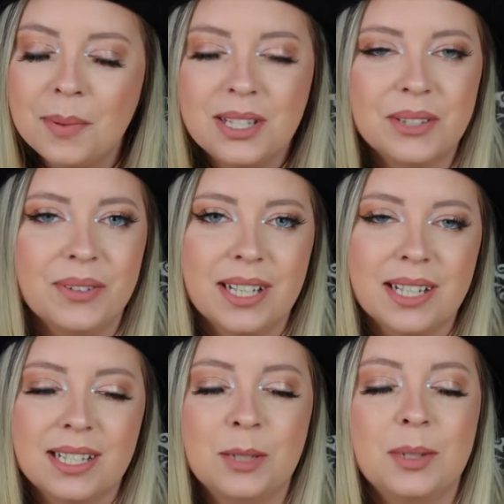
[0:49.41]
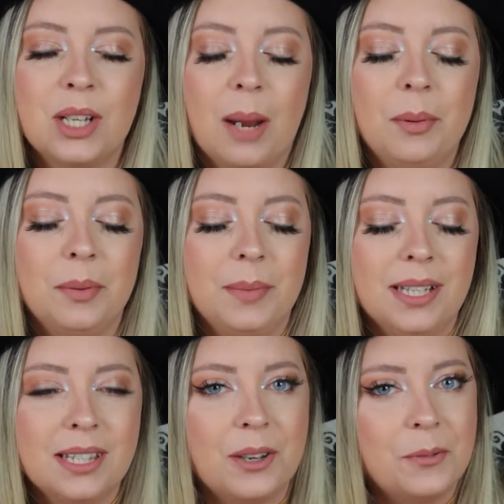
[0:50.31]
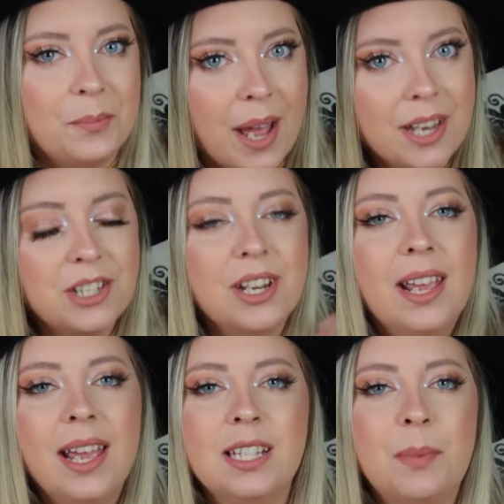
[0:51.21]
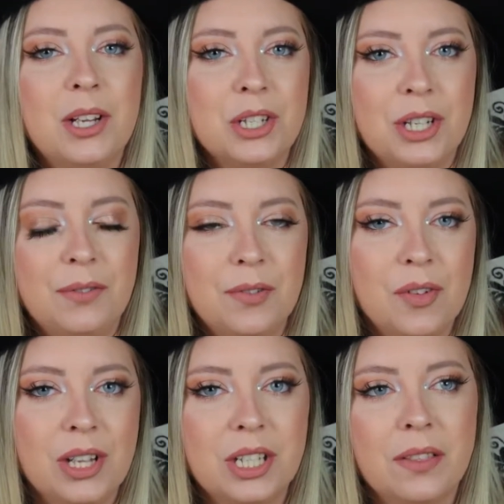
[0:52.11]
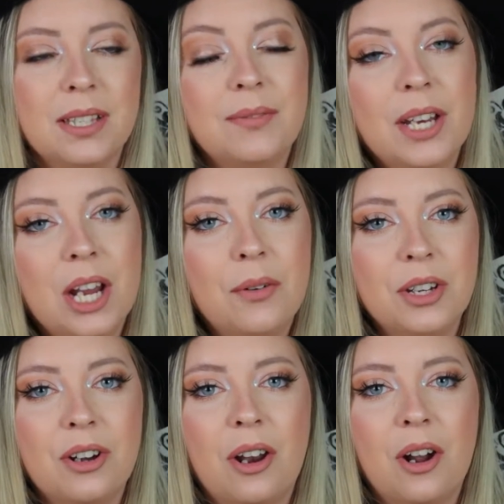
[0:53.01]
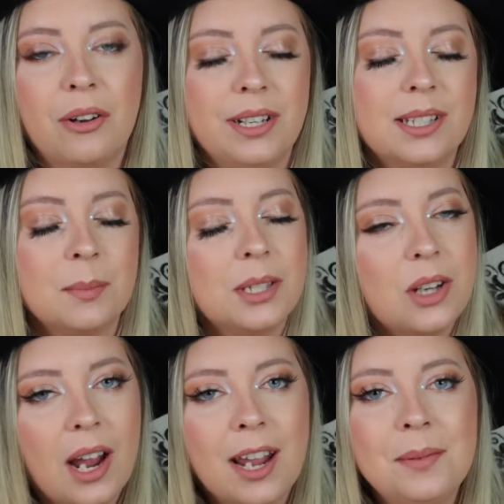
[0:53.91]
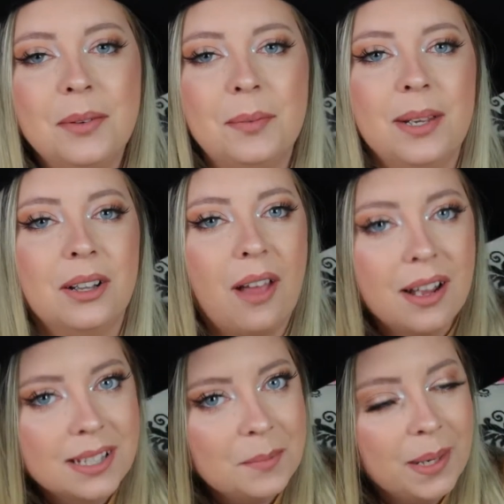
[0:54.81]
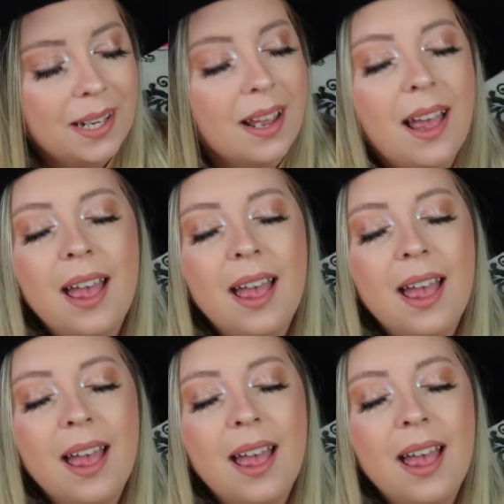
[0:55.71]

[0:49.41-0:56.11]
But don't forget to subscribe. It would mean so much, especially if you've clicked on this video and you're not already subscribed. It would mean a lot to me.